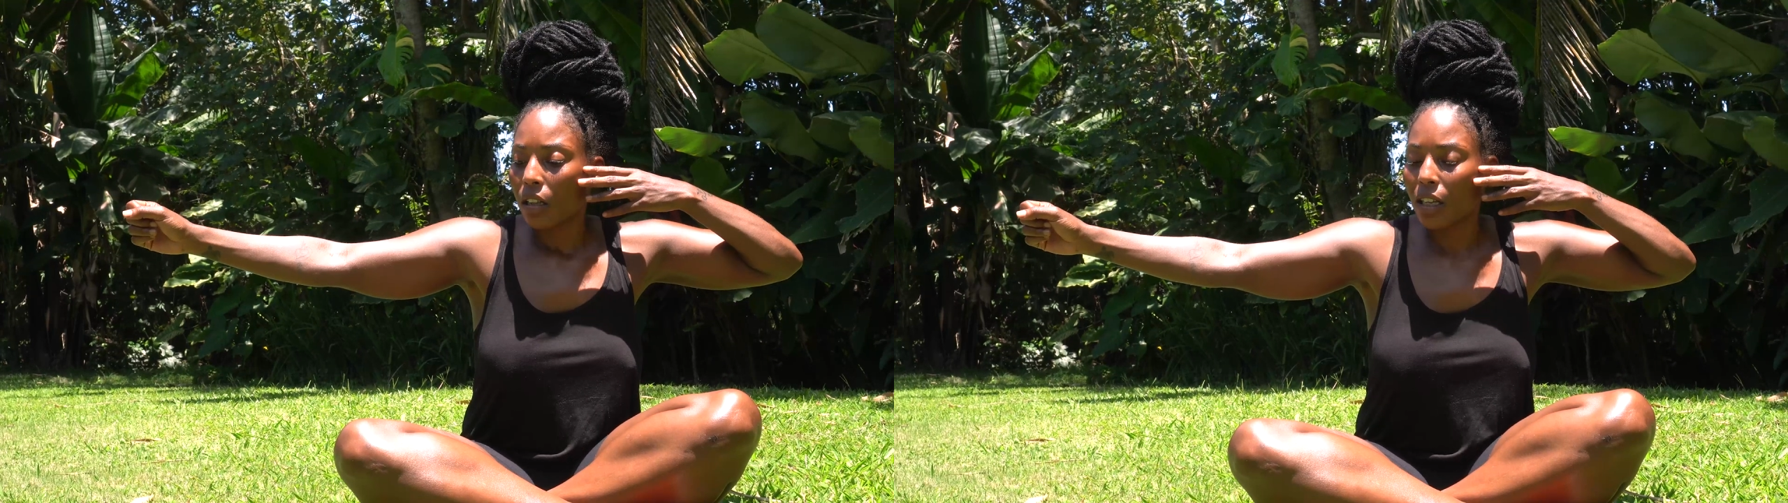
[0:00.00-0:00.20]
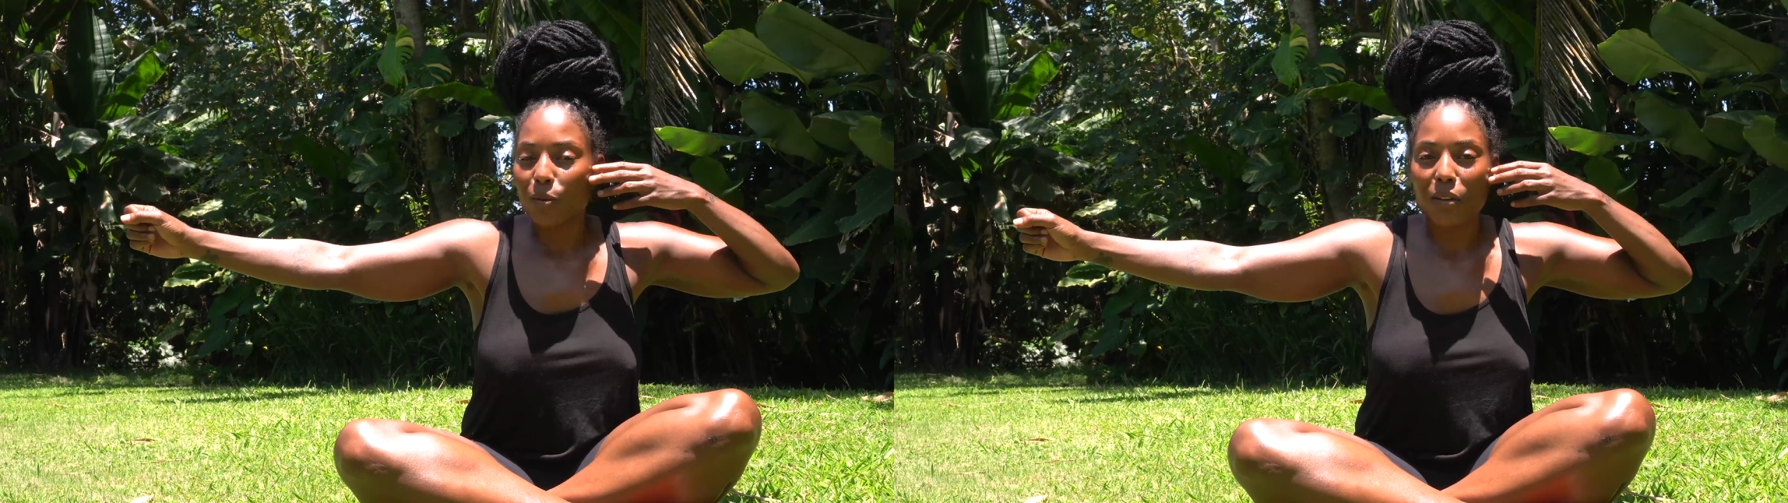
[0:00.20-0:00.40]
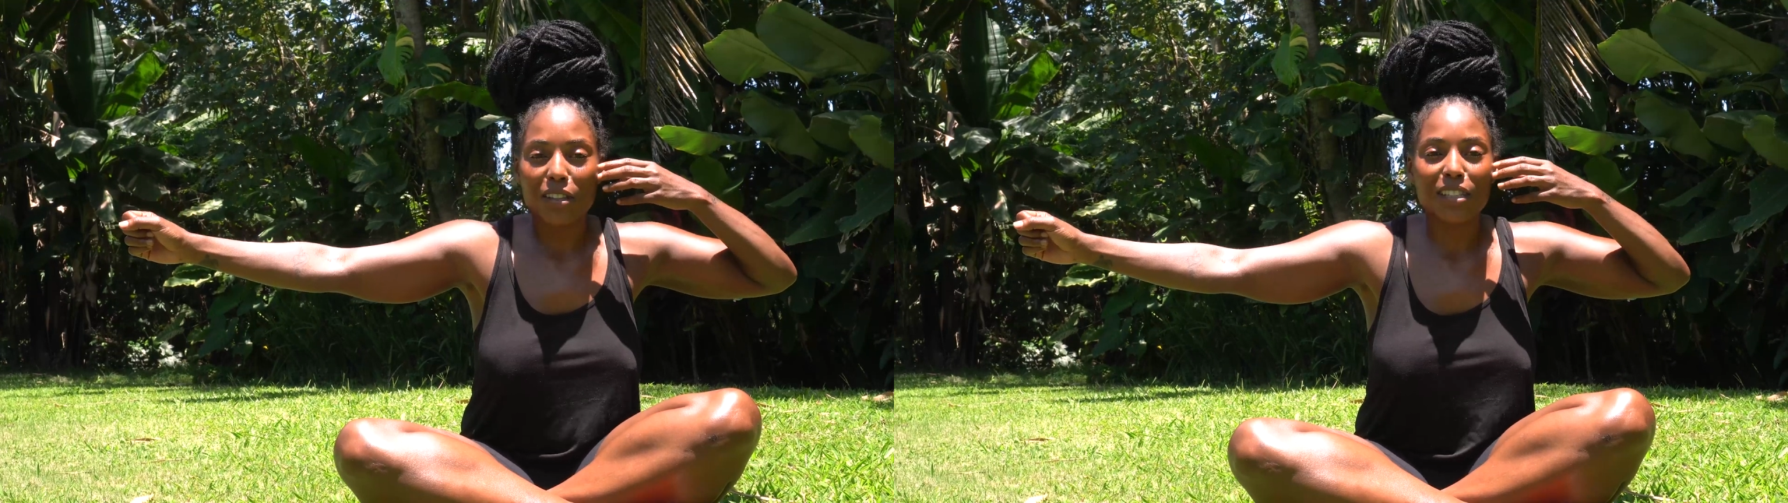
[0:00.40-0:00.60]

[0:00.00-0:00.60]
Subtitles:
the